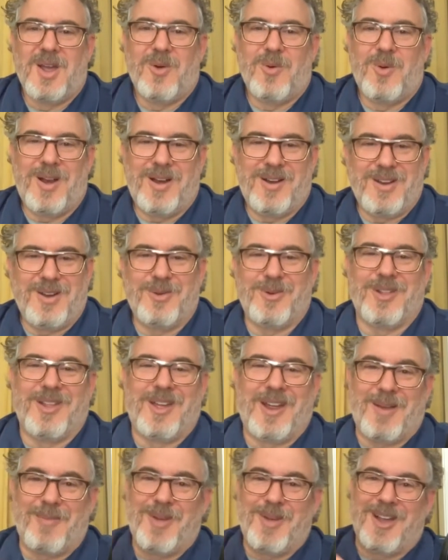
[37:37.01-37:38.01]
where you were
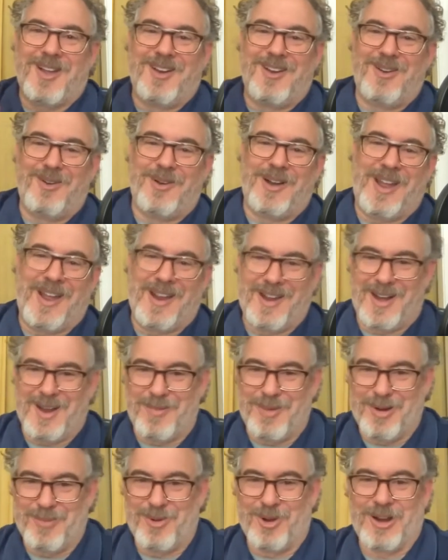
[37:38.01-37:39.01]
like, I'm not going to do an
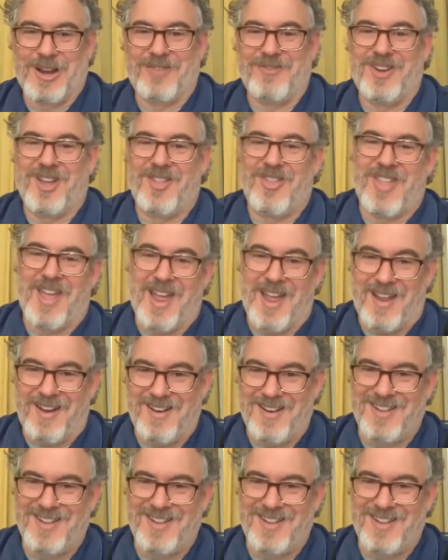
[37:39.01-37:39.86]
academic book. I've done that.